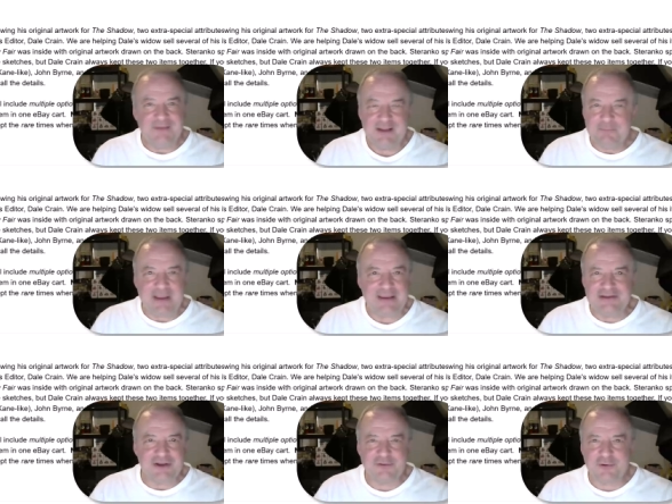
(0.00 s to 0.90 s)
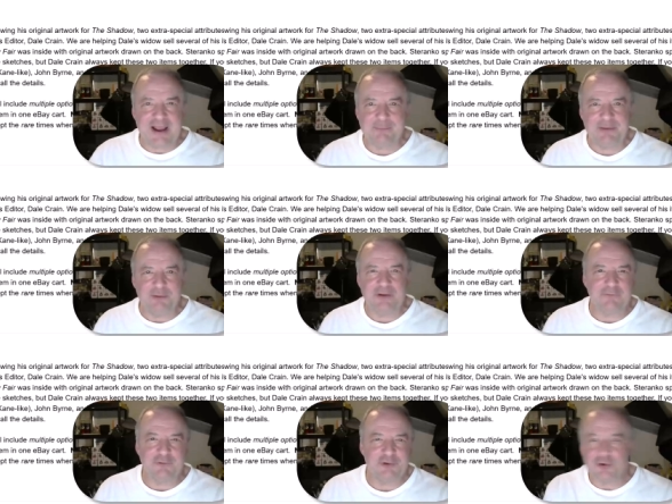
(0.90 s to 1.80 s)
make each other happy
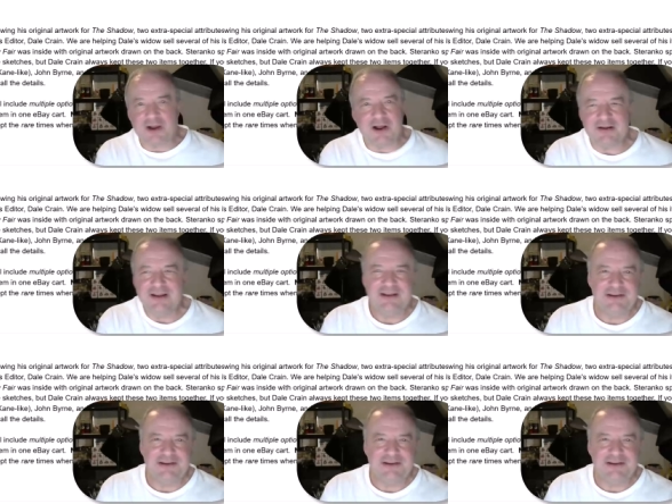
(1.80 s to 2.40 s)
whenever you're gone.